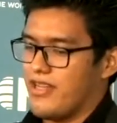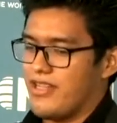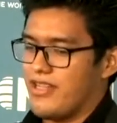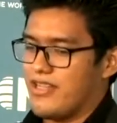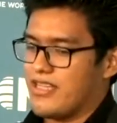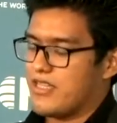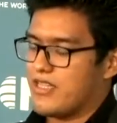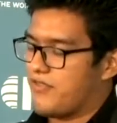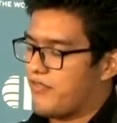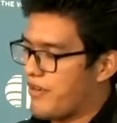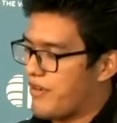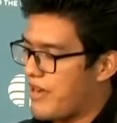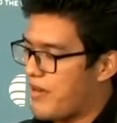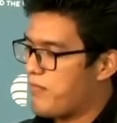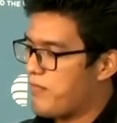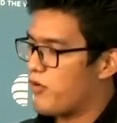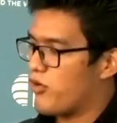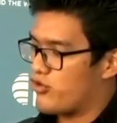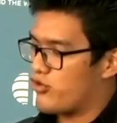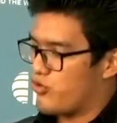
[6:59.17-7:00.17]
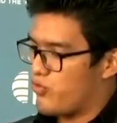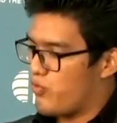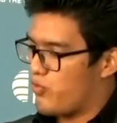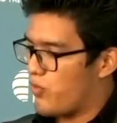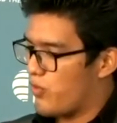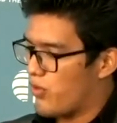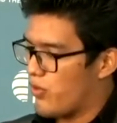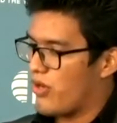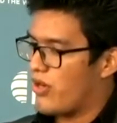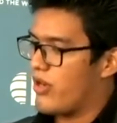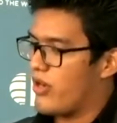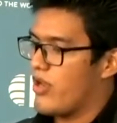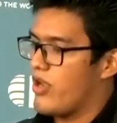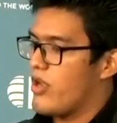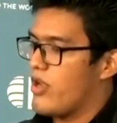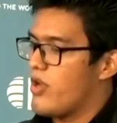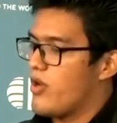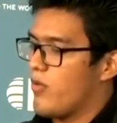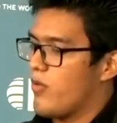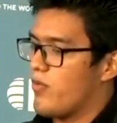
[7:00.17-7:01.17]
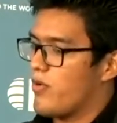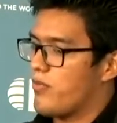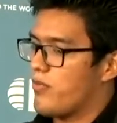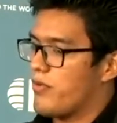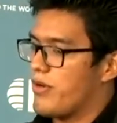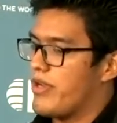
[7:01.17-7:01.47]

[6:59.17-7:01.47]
this framework to work where we